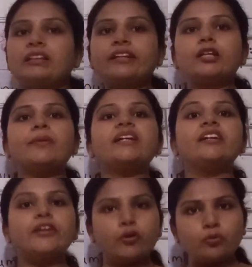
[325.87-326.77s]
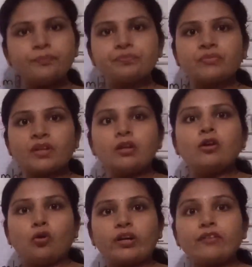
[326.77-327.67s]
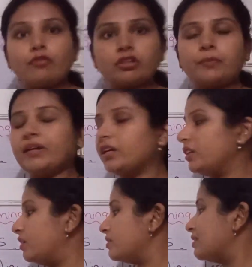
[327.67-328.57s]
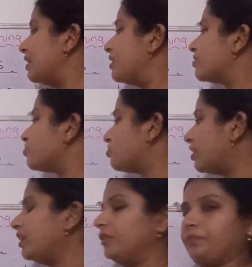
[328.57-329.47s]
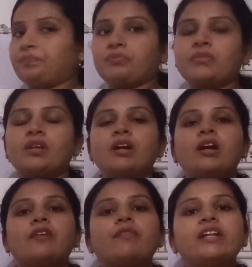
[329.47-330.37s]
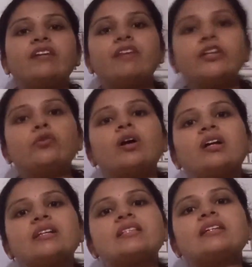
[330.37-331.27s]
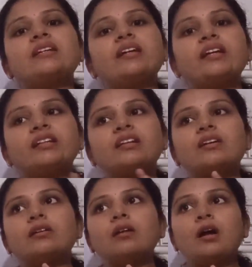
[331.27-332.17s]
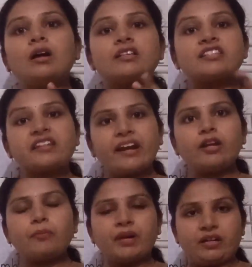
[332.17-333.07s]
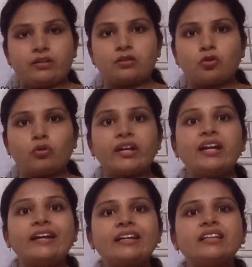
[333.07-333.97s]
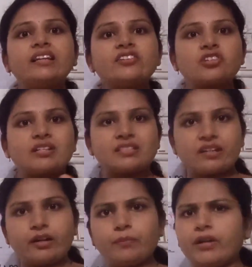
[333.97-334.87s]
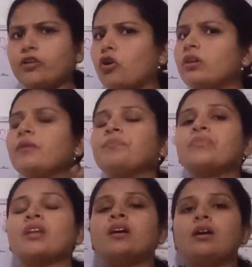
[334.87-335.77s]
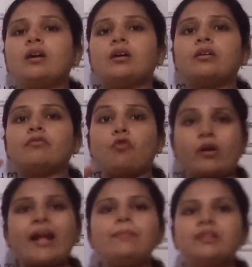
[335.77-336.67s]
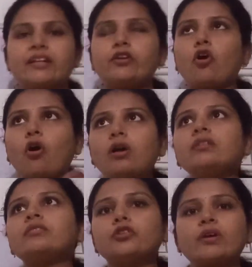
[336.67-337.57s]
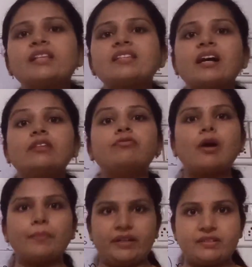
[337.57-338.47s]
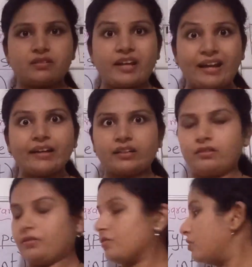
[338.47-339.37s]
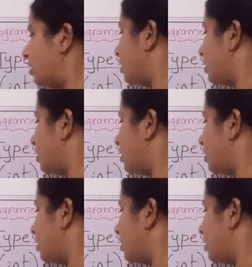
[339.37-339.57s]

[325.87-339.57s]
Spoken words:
little bit new, okay, for the beginners. String, whenever you are considering the statement, okay, English statement or vocabulary, or you can say alphabets, characters,